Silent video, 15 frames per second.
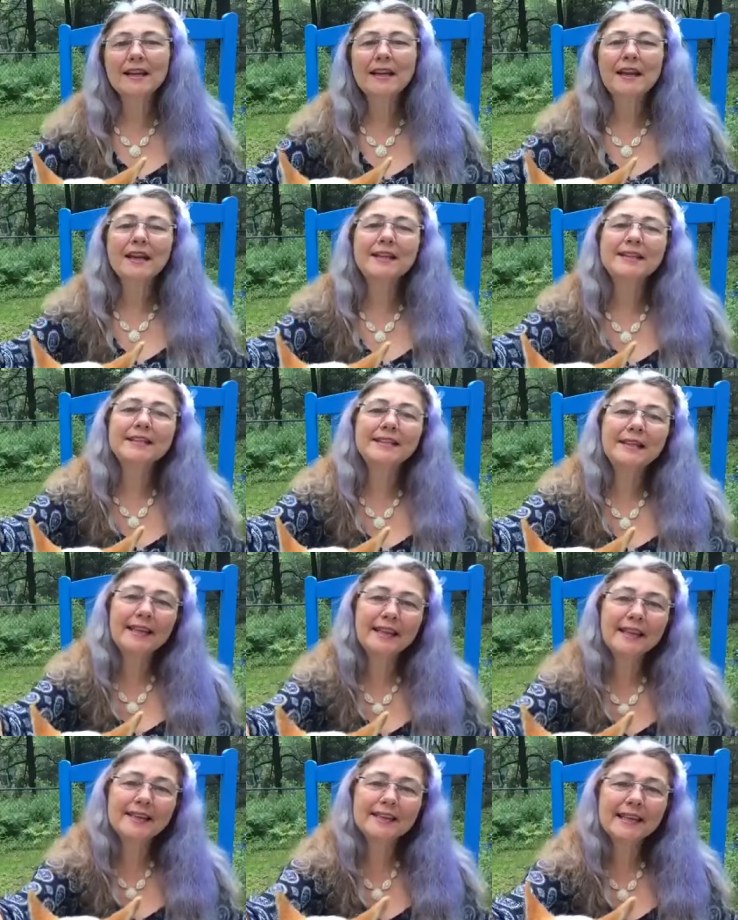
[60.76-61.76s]
And
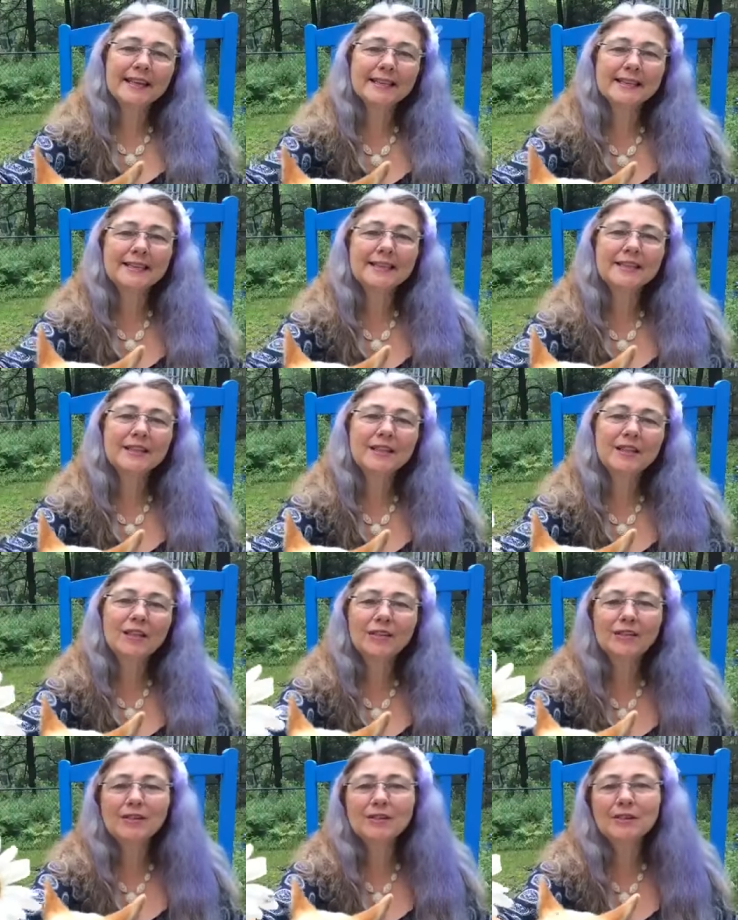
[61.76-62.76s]
today's essence
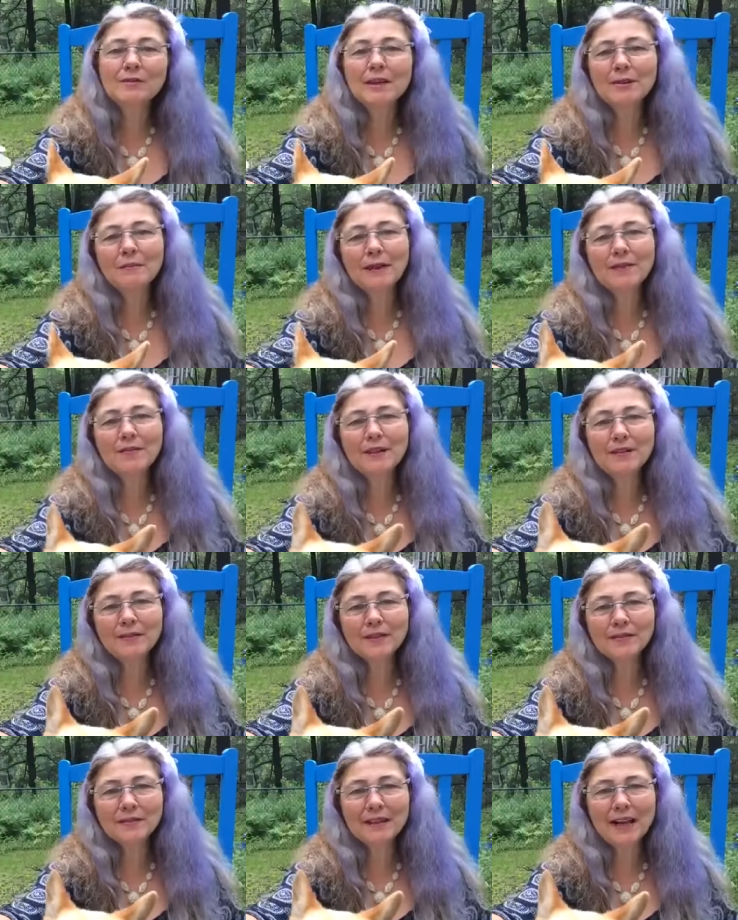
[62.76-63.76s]
includes one of my
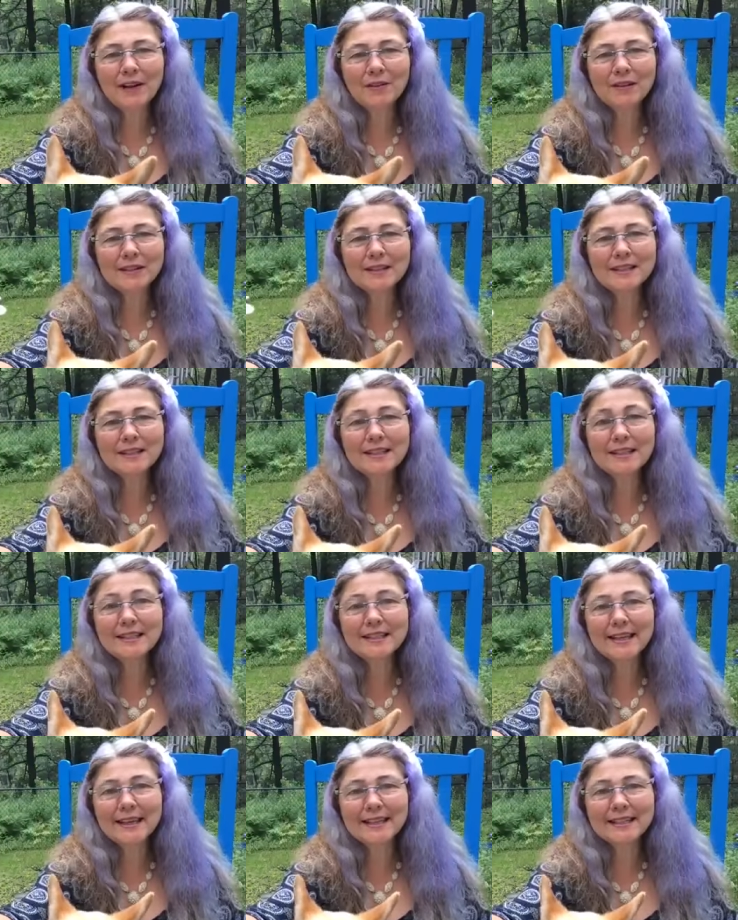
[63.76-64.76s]
favorite flowers, the
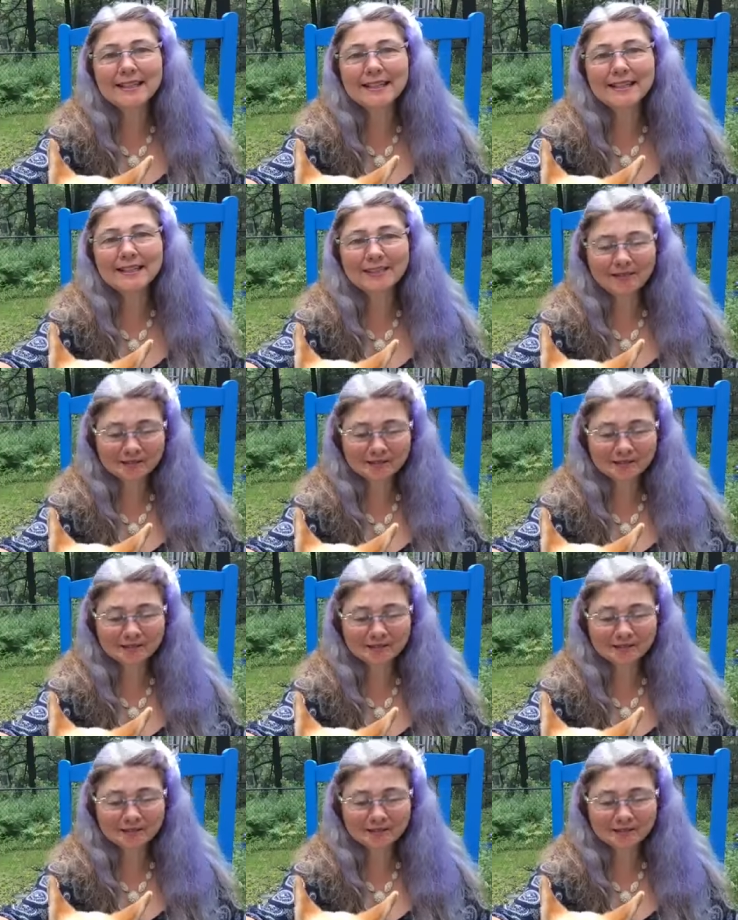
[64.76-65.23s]
daisy.